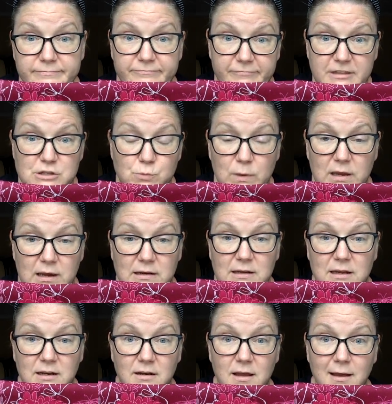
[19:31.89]
this weekend
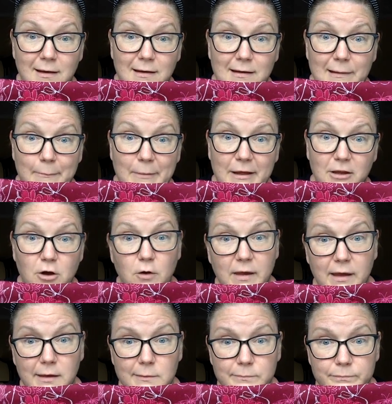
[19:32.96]
in. And I'm like,
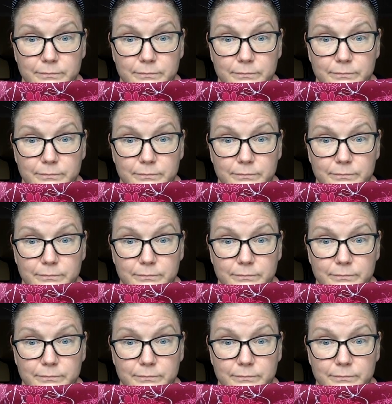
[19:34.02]
okay,